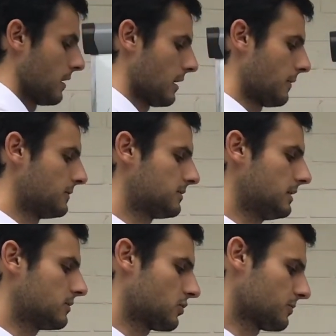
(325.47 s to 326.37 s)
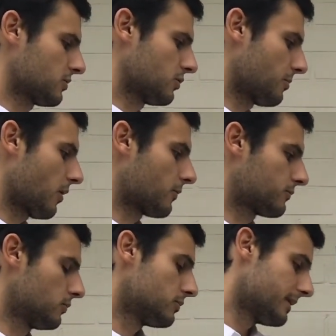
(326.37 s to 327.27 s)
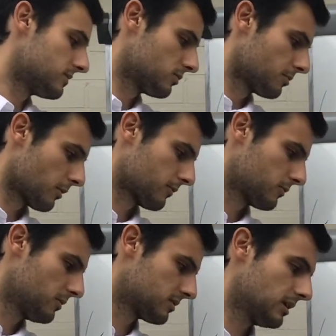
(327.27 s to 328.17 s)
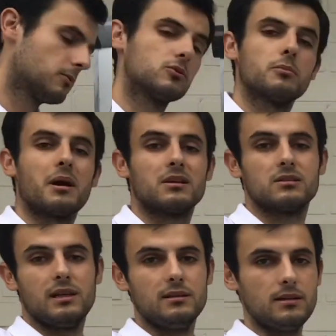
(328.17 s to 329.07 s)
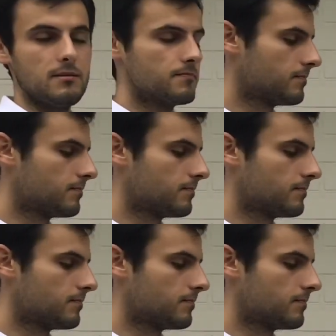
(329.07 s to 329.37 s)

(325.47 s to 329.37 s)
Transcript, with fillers: And we see something to the power of 2, the raised to the power of 2 is equal to minus 18.